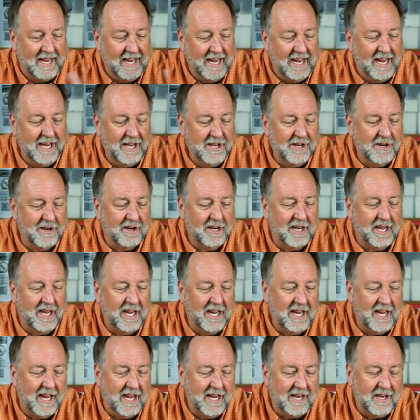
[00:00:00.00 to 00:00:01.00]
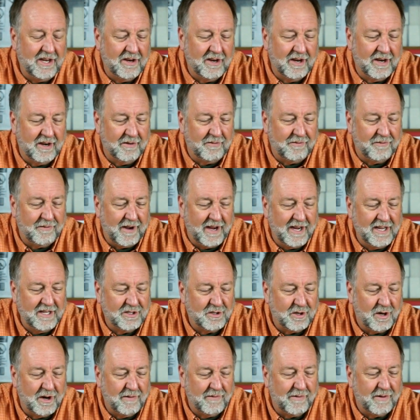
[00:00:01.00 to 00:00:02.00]
In your kit, you're going to find
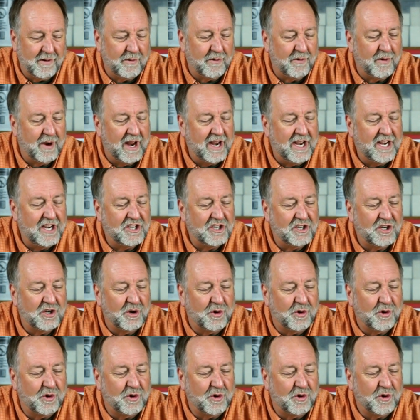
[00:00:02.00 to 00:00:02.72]
sort of a reddish